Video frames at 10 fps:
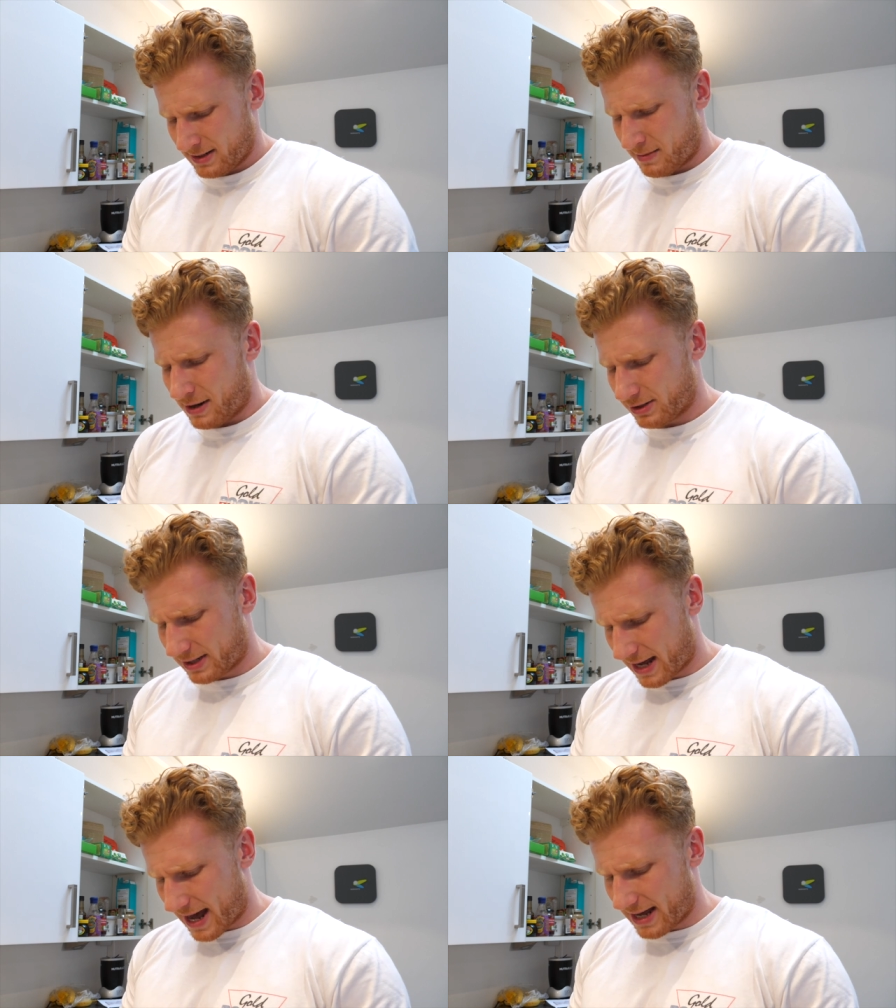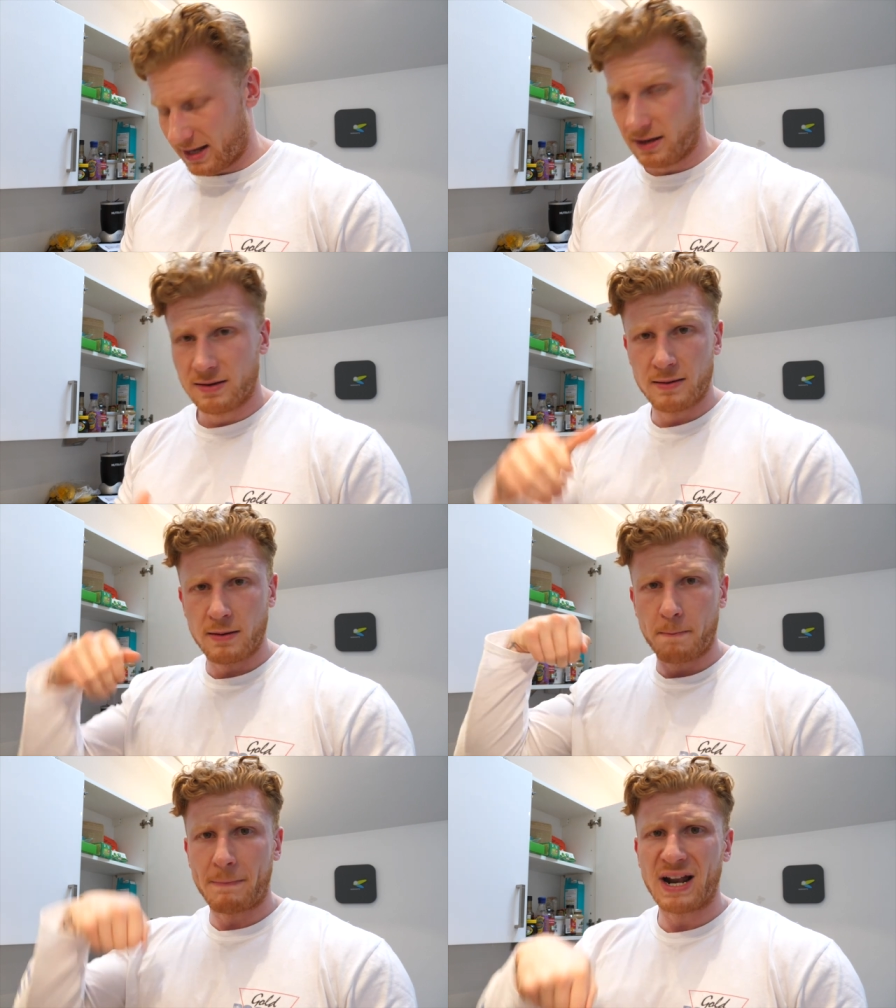Might just get a
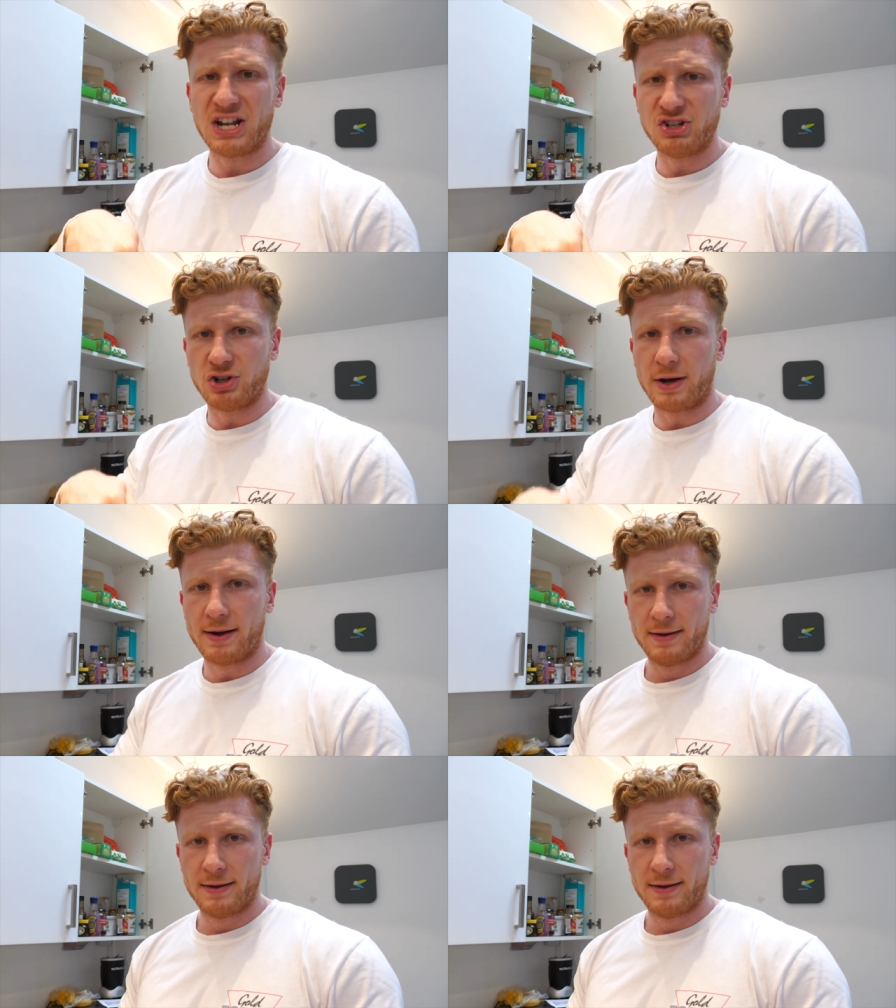plunger.